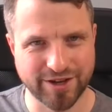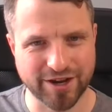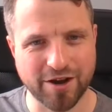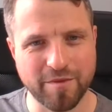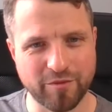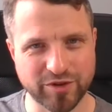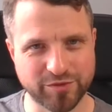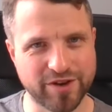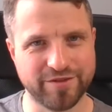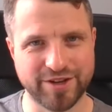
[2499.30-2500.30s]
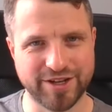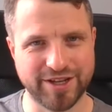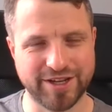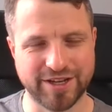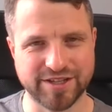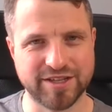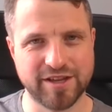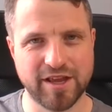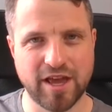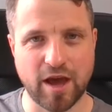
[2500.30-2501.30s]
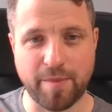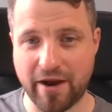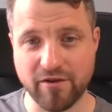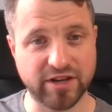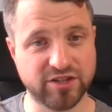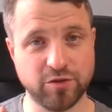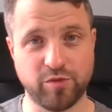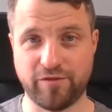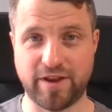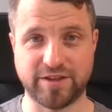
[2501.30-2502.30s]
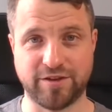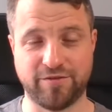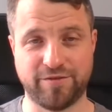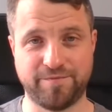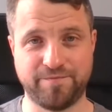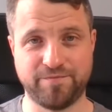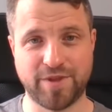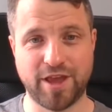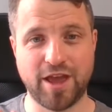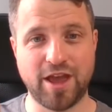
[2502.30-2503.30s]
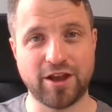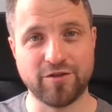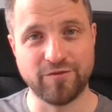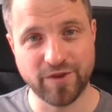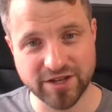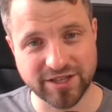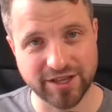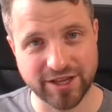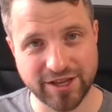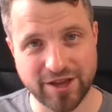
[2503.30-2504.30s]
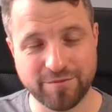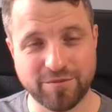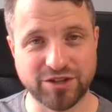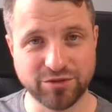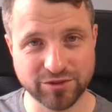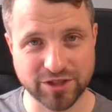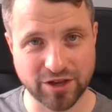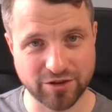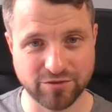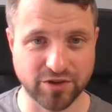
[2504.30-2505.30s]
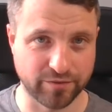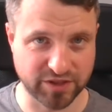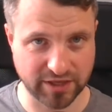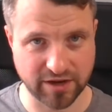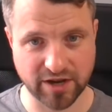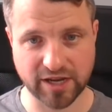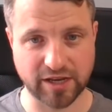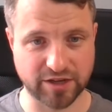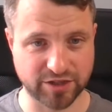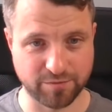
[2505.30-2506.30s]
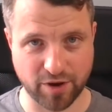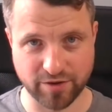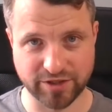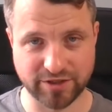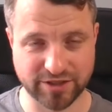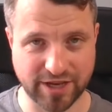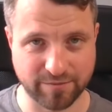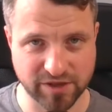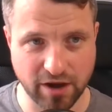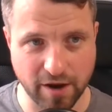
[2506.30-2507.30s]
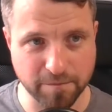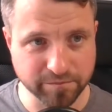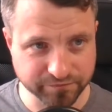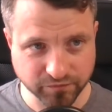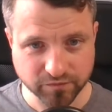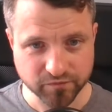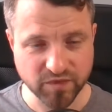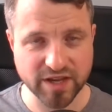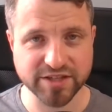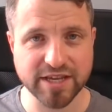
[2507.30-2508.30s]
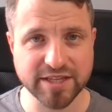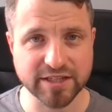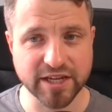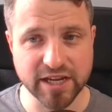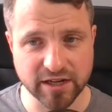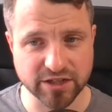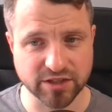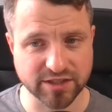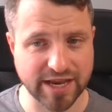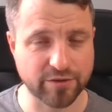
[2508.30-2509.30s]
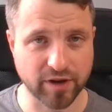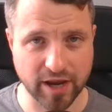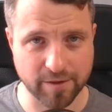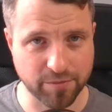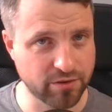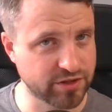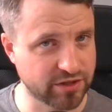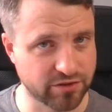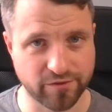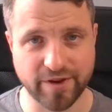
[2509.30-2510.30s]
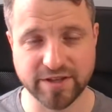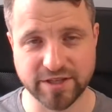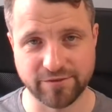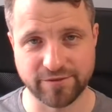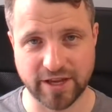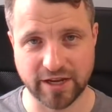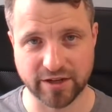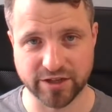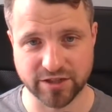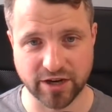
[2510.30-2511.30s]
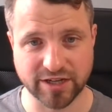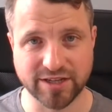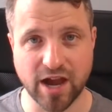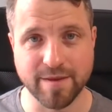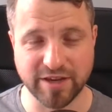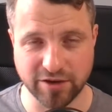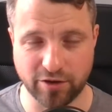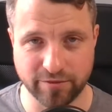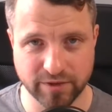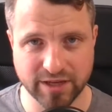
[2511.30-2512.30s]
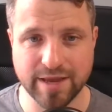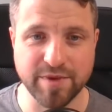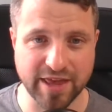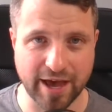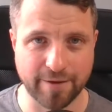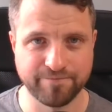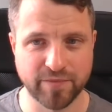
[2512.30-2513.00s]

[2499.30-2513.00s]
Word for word: I can't remember which one of it it is. Apparently, it's super offensive. Conversely, my daughter, who's obviously learning English and Polish at the same time, says things in English that sound okay in Polish that are offensive in English, like daj mi to, give me that.